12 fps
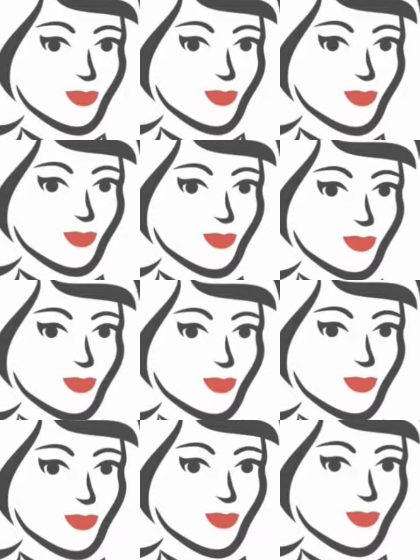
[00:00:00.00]
business,
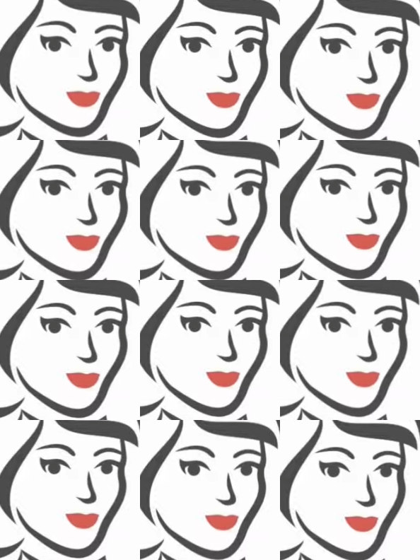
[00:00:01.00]
and I've
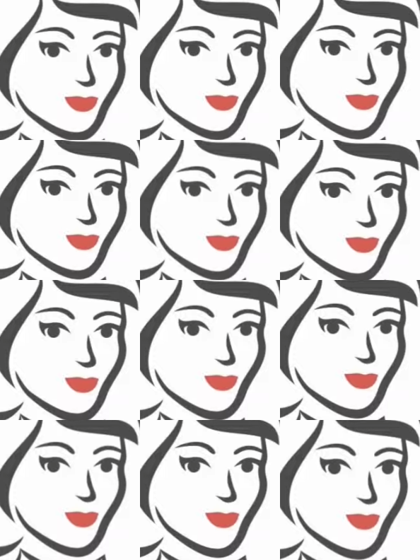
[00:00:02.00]
reached out to him, and I said to
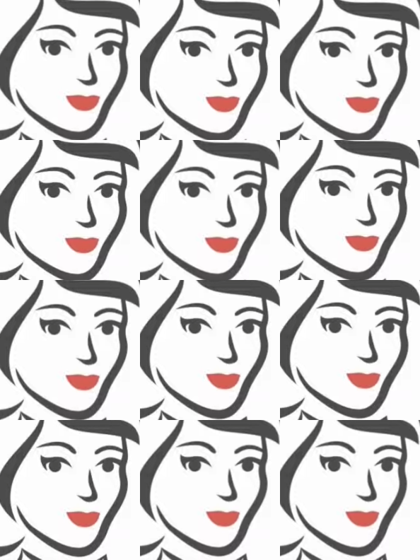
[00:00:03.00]
him, hey, would
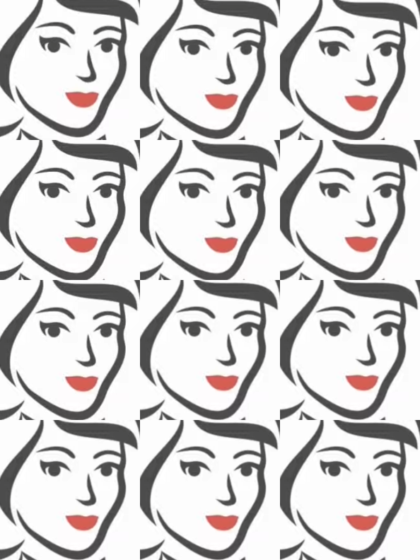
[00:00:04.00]
you mind if